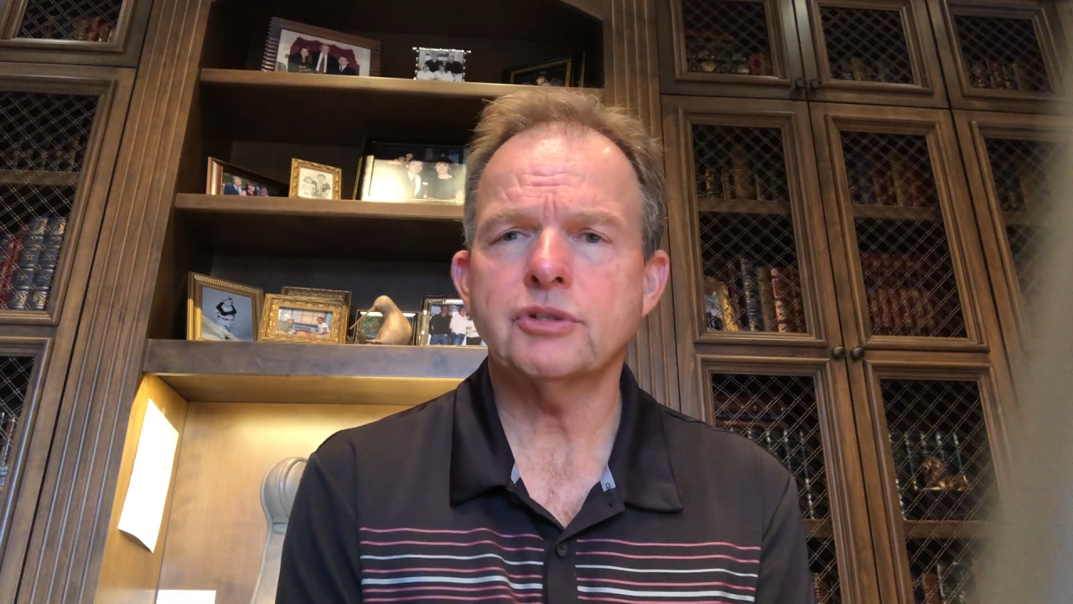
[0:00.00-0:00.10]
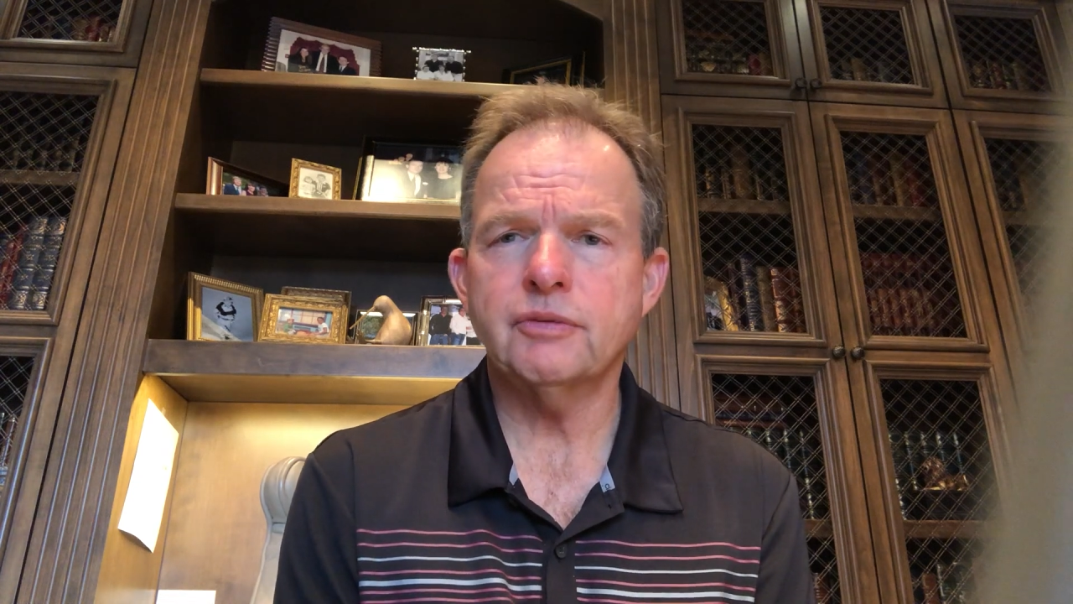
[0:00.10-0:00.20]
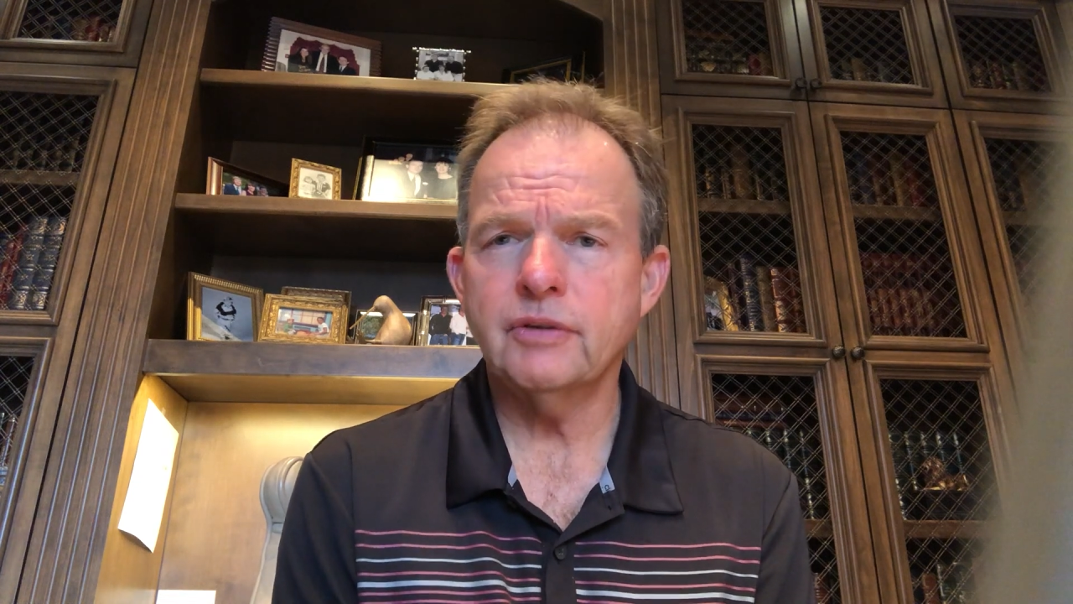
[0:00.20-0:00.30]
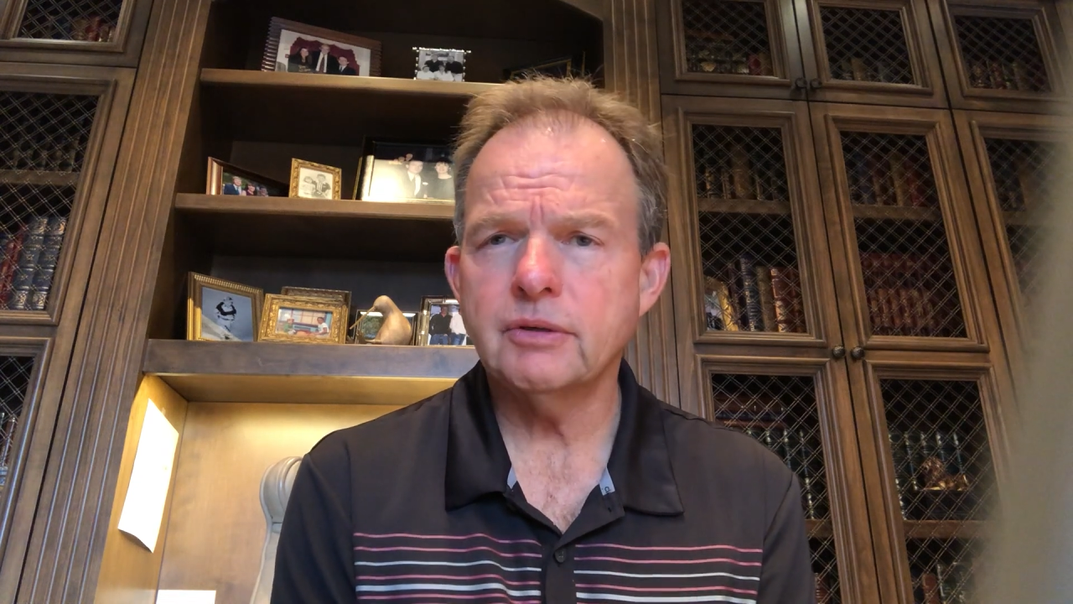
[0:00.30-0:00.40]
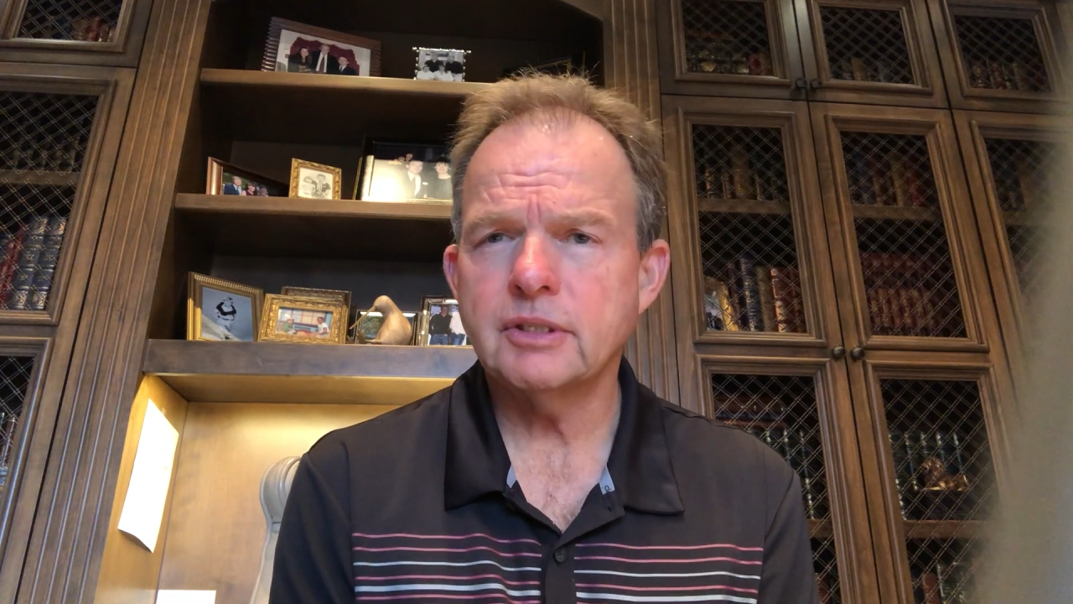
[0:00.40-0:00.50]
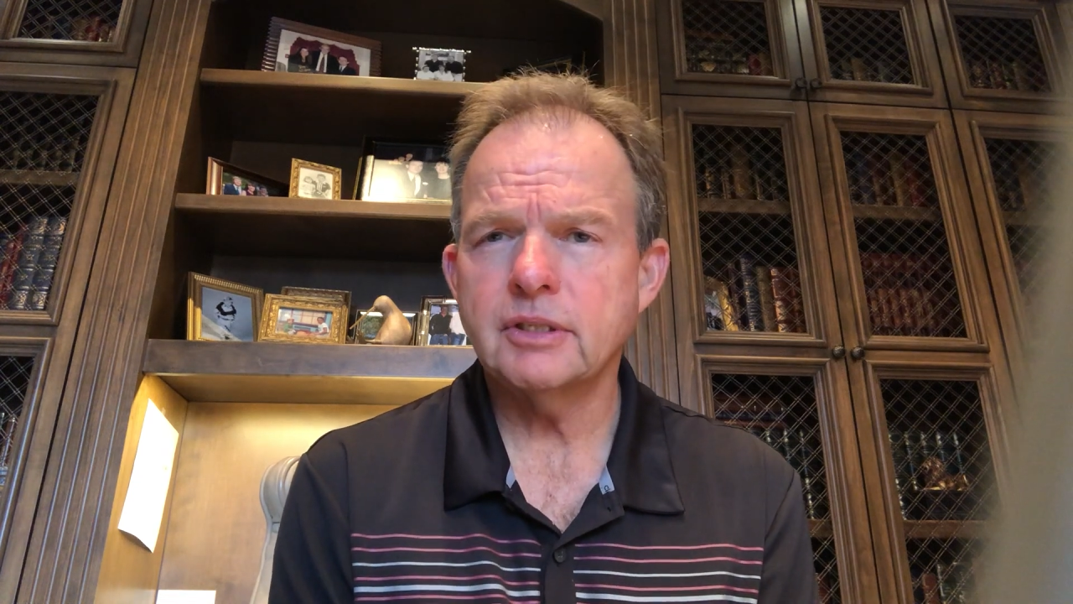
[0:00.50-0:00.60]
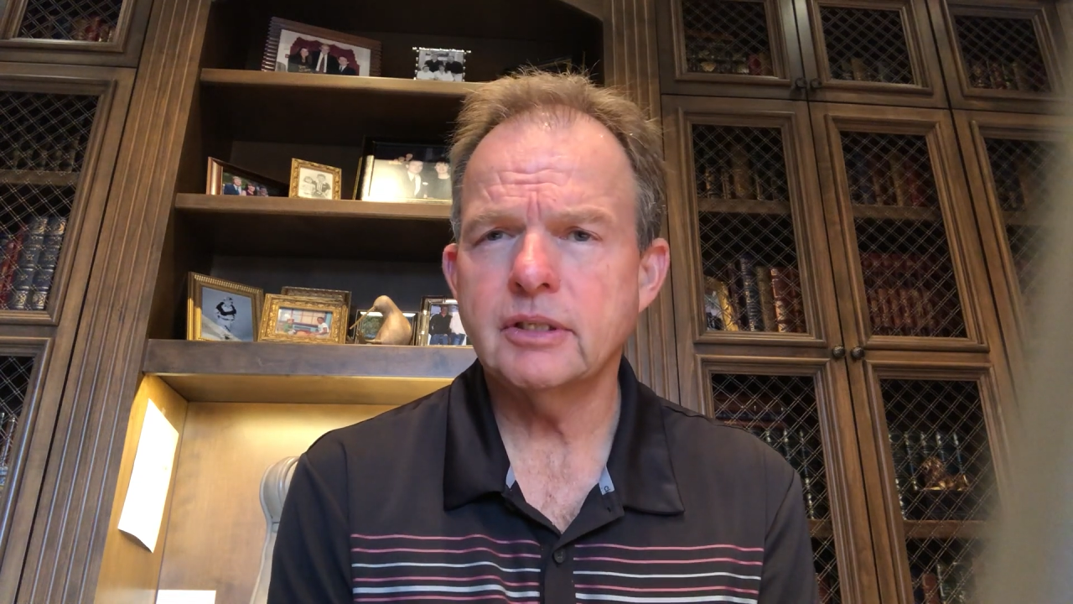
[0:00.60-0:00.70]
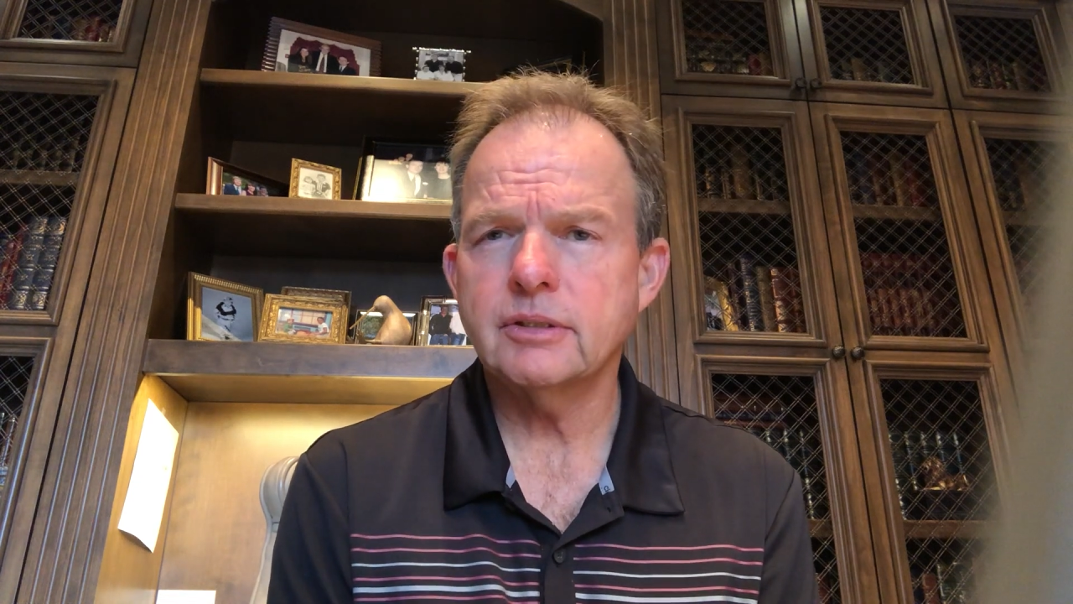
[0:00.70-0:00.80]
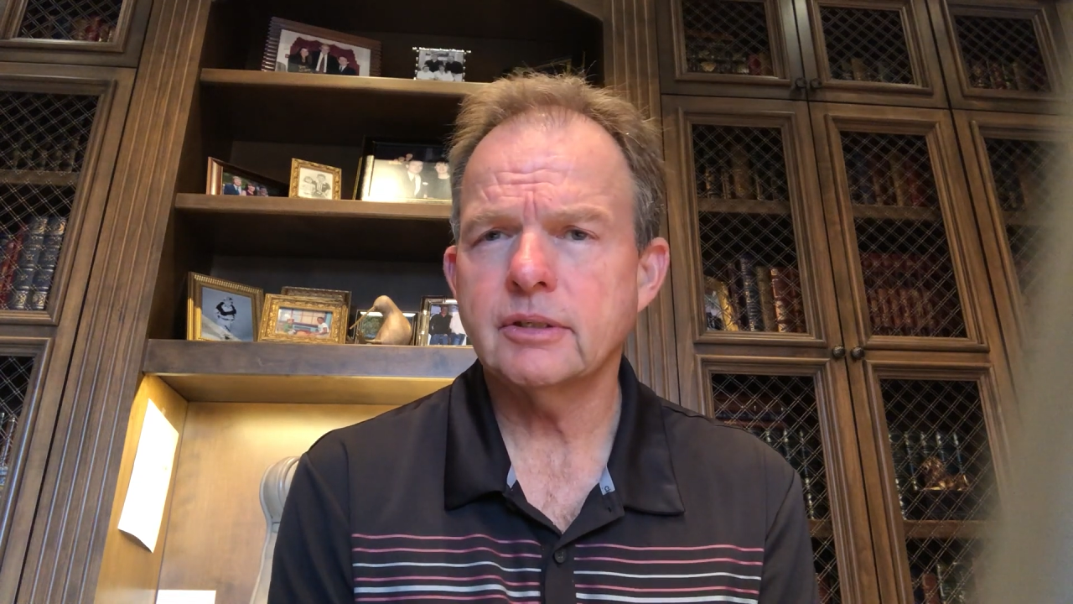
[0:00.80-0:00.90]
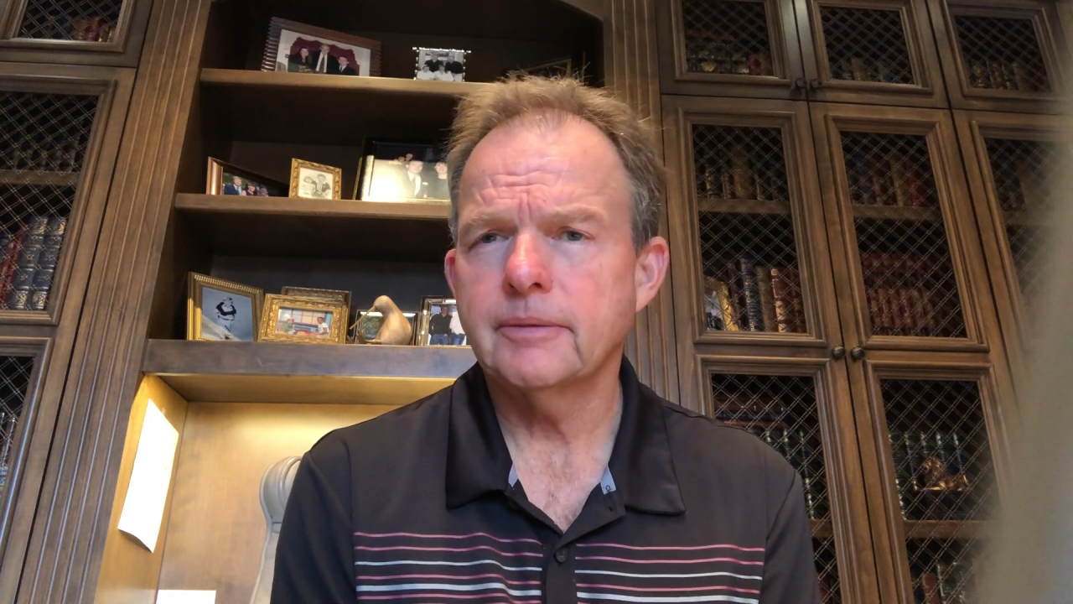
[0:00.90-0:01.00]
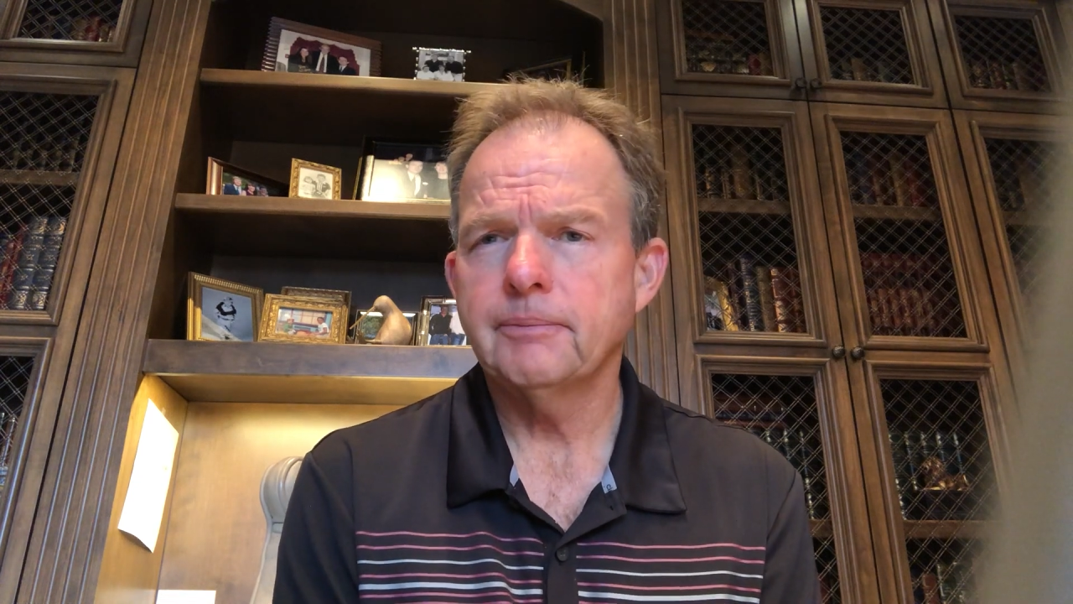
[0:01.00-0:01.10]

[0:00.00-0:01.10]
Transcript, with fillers: severe disease